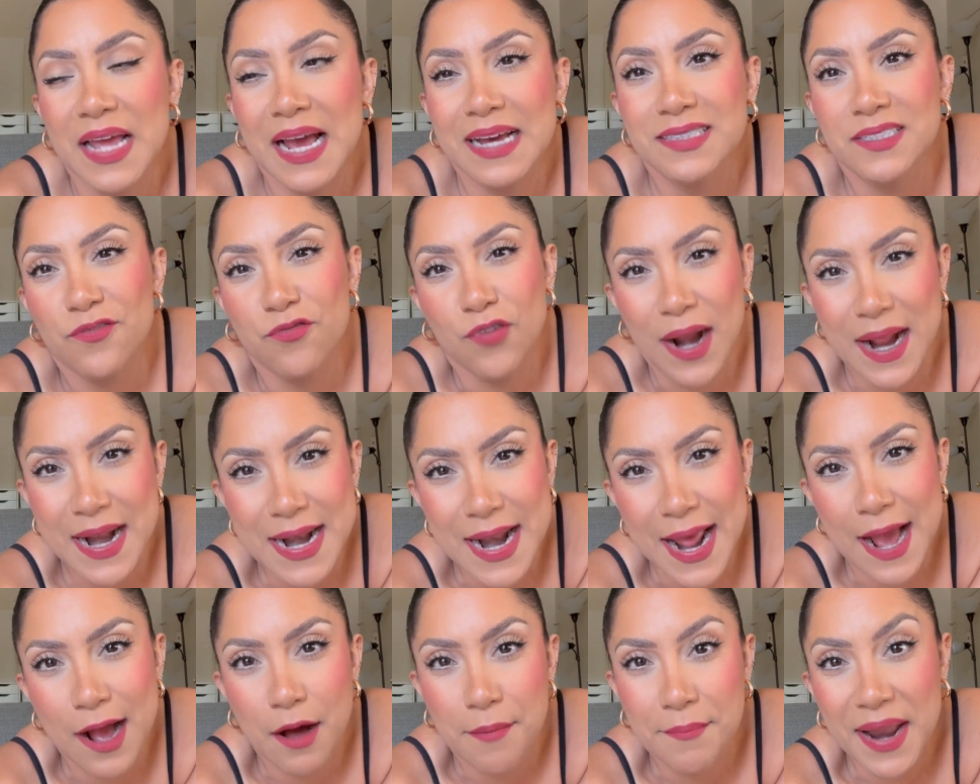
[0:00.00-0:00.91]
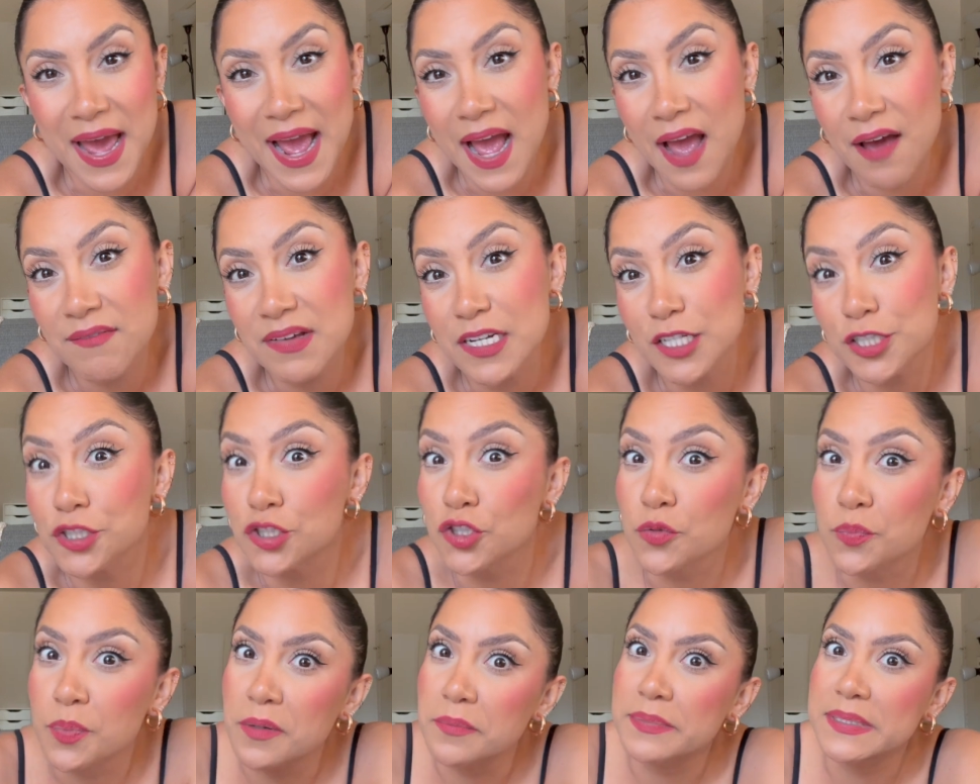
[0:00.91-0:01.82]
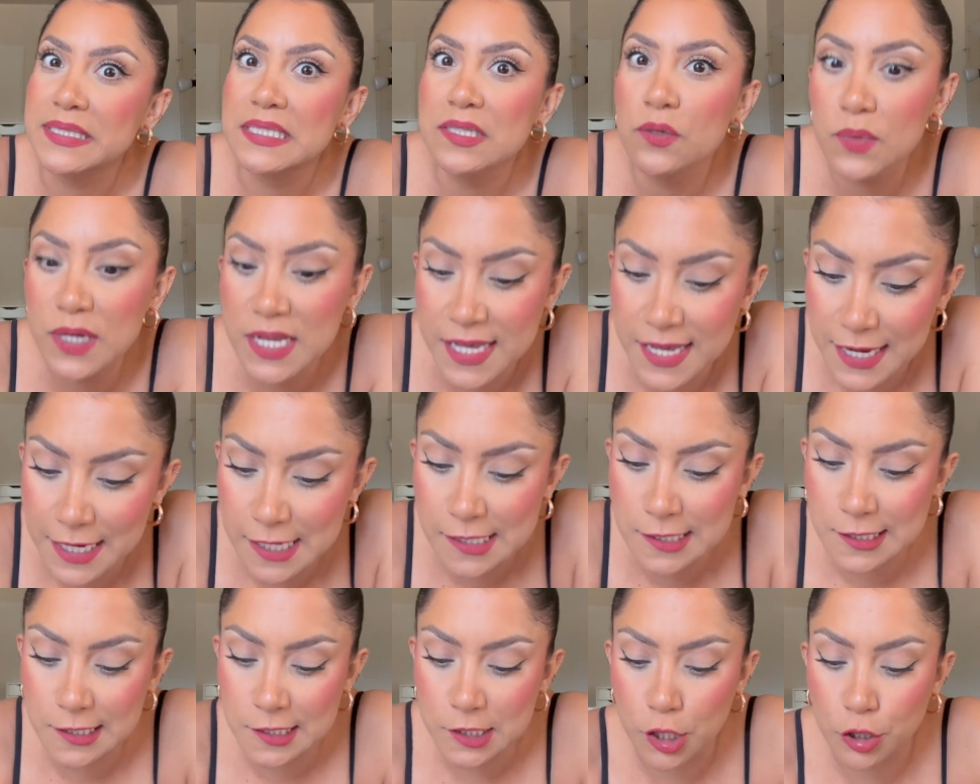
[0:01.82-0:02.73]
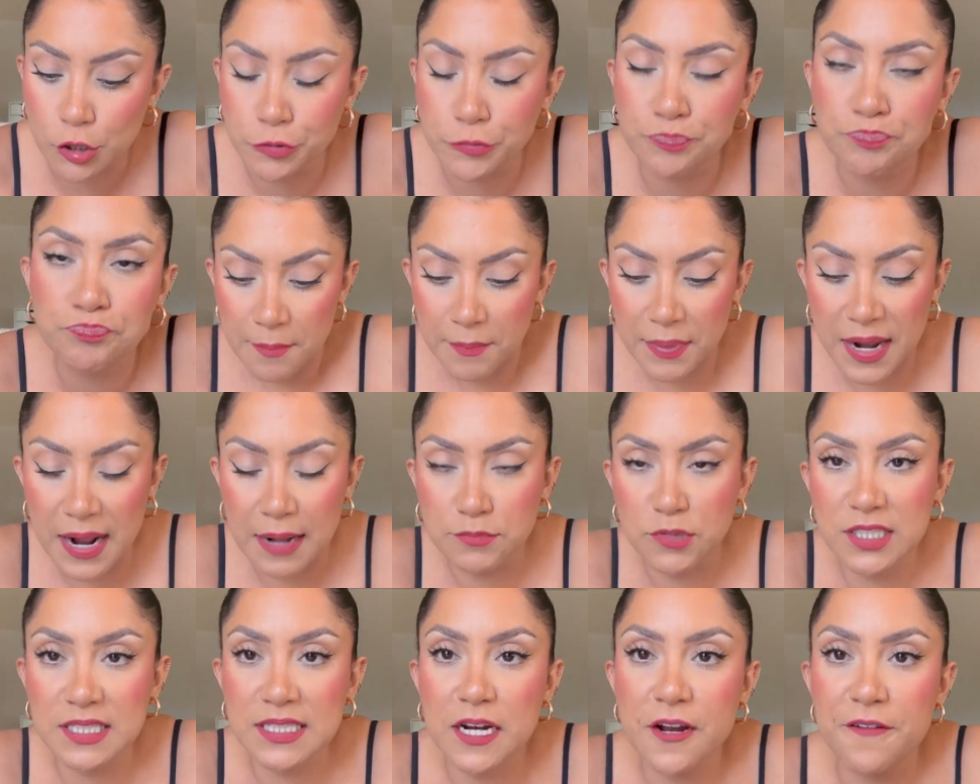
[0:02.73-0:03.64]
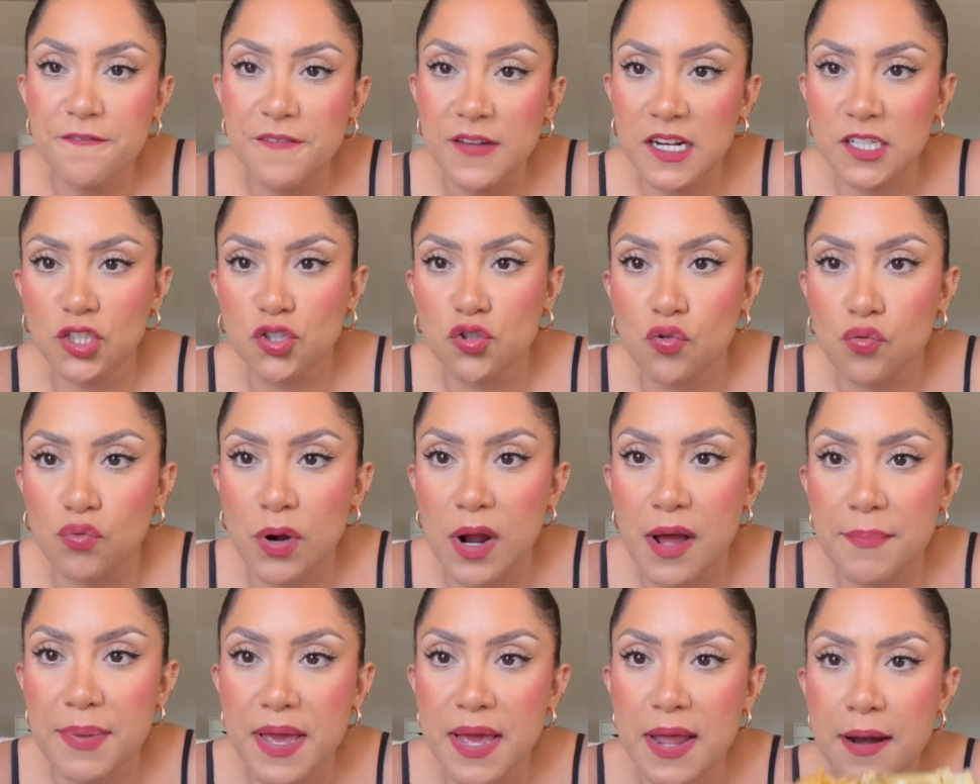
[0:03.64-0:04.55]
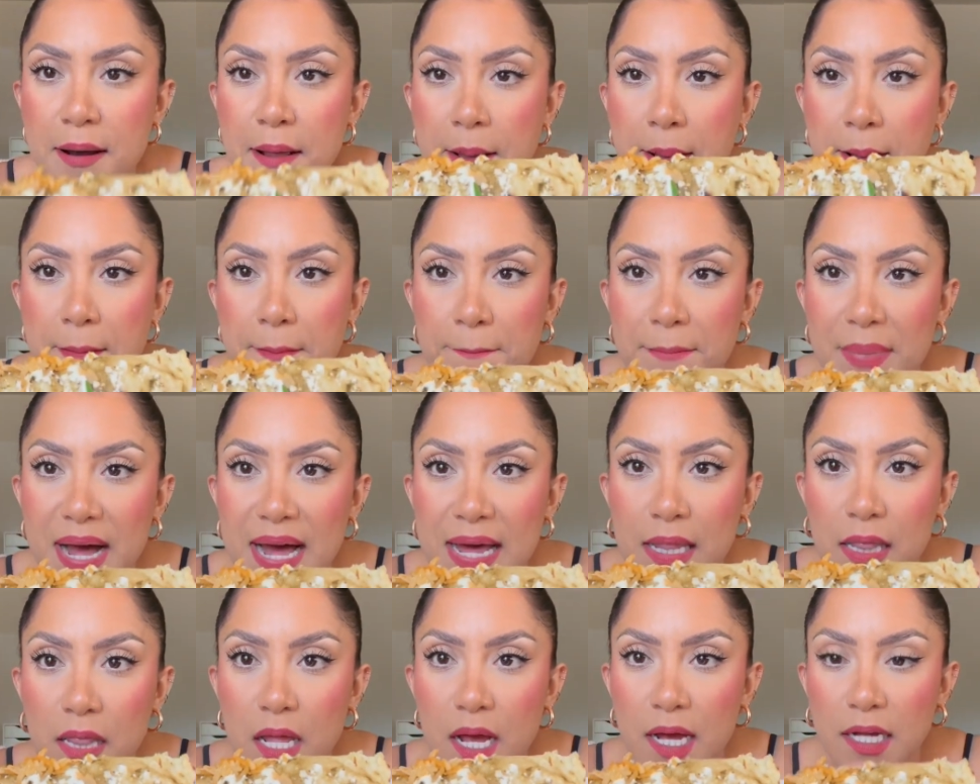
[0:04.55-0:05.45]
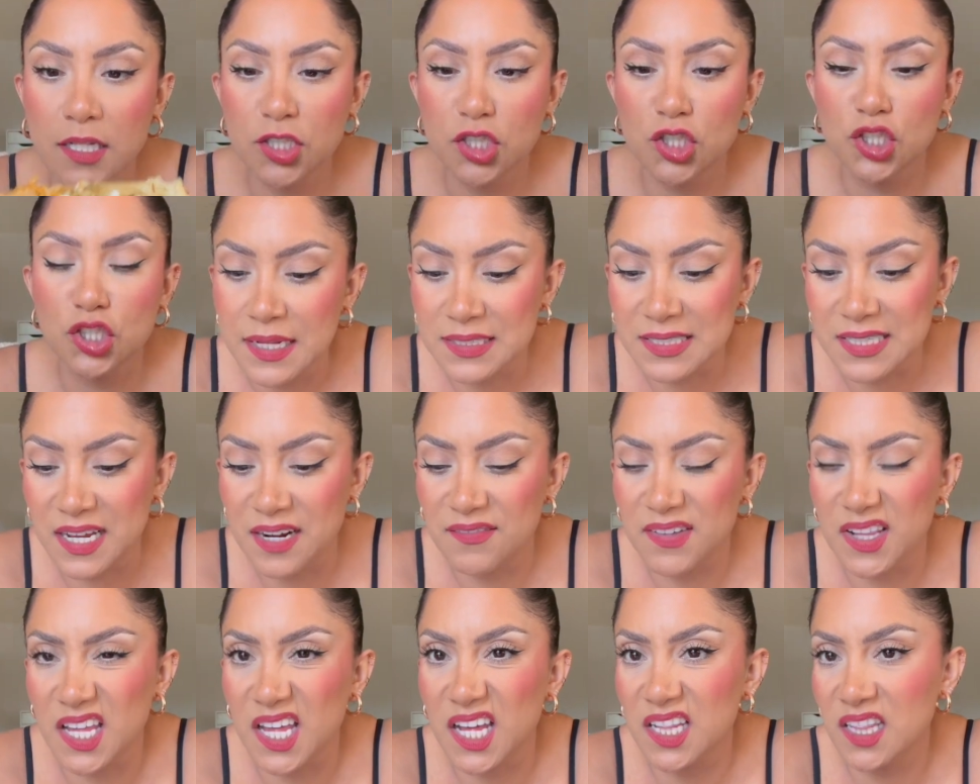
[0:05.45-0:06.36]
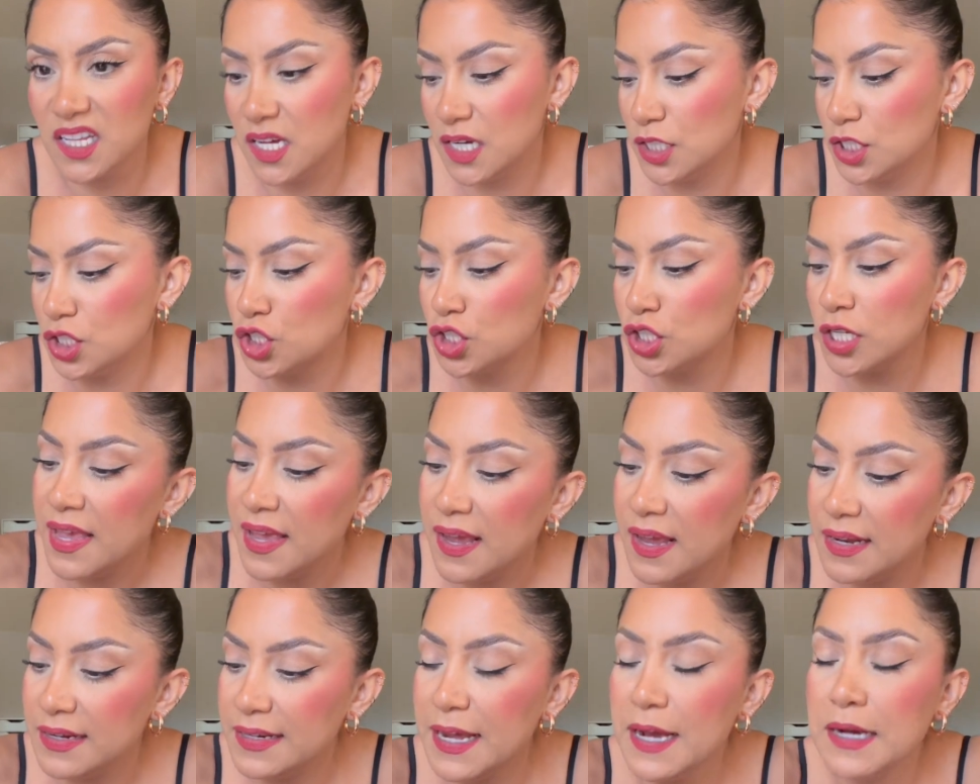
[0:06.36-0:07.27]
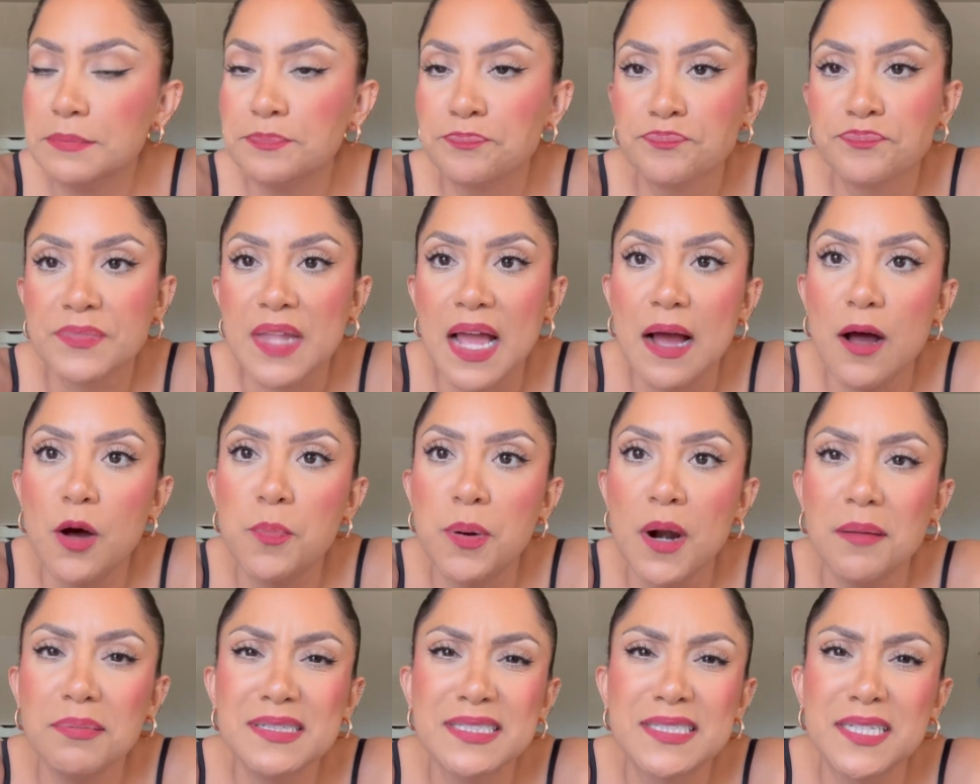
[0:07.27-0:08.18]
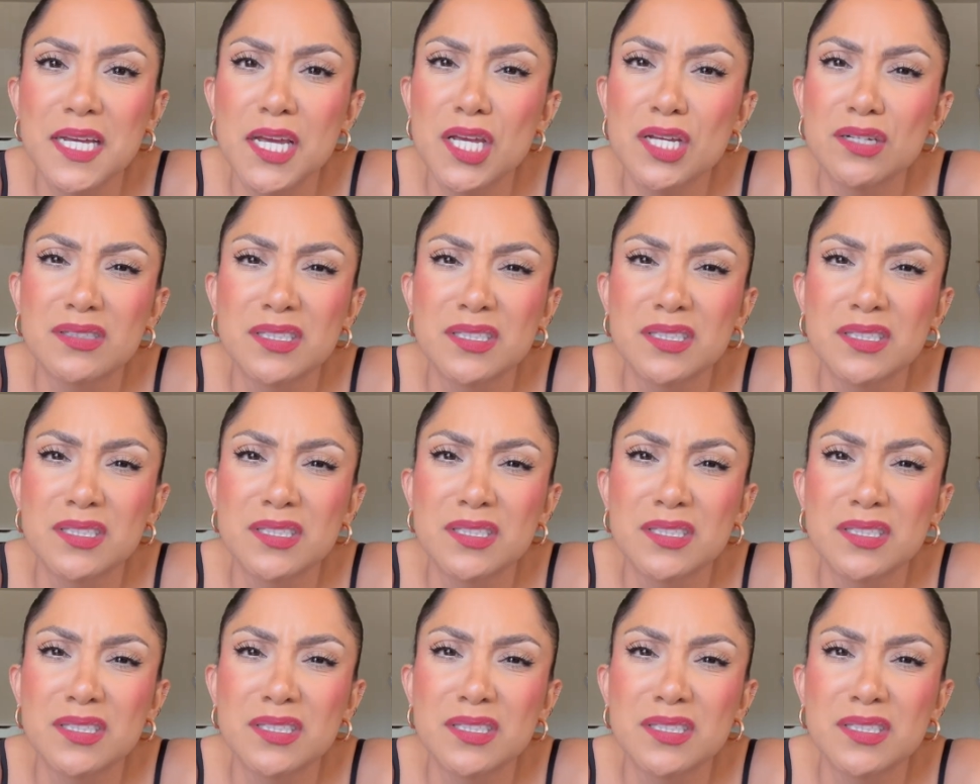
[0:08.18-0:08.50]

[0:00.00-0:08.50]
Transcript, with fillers: As of right now, I'm not having a super busy weekend, so but I'm just gonna finish grubbing my lunch. It's kind of a late lunch, and yeah, I'll probably see you